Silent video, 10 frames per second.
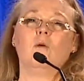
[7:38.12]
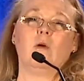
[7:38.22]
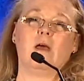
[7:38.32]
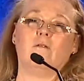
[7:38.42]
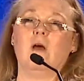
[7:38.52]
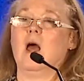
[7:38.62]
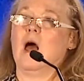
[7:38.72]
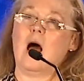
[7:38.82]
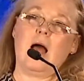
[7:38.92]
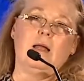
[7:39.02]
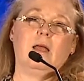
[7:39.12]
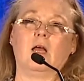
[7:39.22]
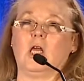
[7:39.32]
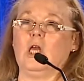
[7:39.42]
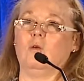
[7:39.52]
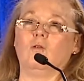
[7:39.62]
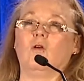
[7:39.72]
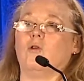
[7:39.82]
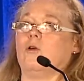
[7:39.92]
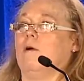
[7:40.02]
we have high acute
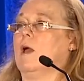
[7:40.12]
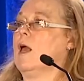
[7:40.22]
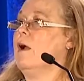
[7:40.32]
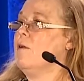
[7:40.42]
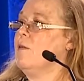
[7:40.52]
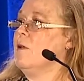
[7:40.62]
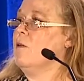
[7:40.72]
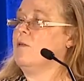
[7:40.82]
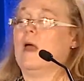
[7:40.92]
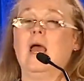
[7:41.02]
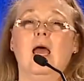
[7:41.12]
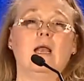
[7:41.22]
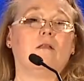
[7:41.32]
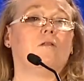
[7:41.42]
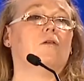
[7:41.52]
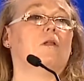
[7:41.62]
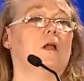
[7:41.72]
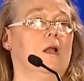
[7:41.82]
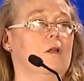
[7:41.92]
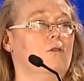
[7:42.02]
tertiary care centers. And it's certainly
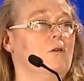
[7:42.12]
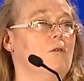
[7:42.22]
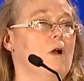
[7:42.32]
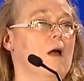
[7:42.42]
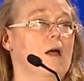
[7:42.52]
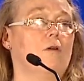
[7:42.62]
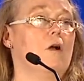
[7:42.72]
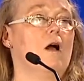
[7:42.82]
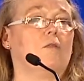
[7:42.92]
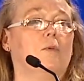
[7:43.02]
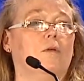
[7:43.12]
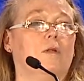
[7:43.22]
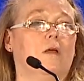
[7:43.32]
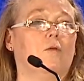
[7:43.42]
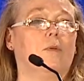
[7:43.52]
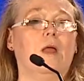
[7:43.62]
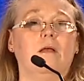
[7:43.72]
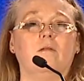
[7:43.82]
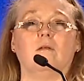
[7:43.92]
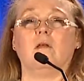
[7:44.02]
not true for other hospitals and other
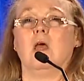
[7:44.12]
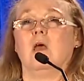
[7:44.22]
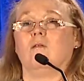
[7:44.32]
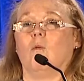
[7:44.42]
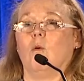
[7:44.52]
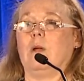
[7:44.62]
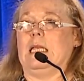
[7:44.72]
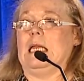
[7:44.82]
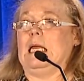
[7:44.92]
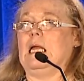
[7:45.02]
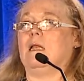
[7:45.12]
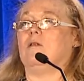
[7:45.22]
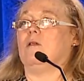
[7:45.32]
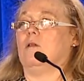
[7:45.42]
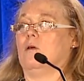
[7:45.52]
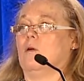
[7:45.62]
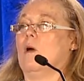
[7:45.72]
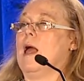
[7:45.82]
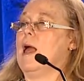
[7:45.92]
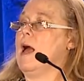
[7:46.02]
places. So what we need to do
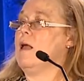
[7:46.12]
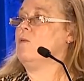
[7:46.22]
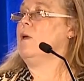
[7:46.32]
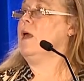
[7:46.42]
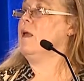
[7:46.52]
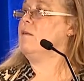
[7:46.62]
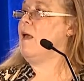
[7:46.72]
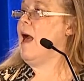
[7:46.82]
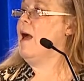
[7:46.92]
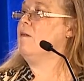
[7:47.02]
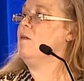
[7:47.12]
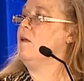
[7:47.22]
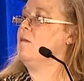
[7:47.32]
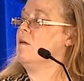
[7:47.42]
as we test these